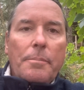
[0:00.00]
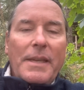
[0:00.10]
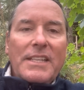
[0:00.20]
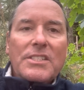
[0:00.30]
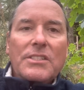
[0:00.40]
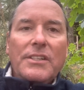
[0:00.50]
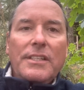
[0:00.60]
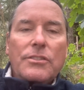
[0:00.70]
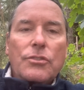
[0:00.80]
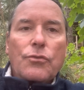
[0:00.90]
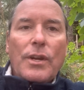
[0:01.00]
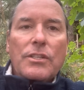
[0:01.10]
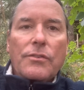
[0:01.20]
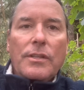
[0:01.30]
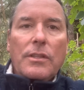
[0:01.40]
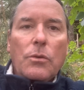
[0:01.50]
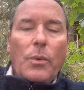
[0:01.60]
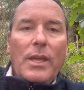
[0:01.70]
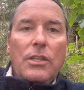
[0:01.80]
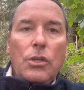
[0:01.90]
basically structuring the
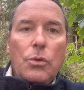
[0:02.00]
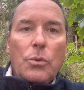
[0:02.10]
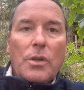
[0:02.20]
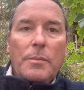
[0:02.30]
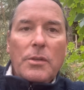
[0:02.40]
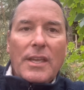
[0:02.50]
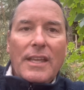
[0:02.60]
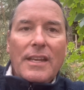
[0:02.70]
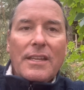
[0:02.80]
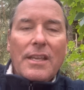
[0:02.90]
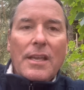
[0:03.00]
way you communicated.